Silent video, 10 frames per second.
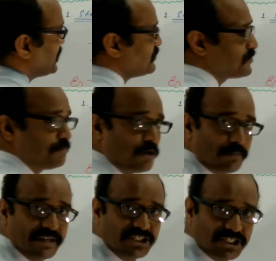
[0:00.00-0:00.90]
means
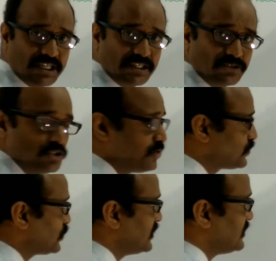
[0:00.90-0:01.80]
formation.
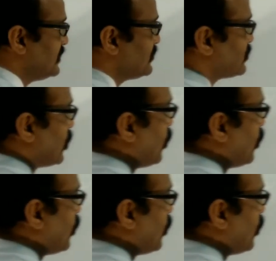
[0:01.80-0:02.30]
So this is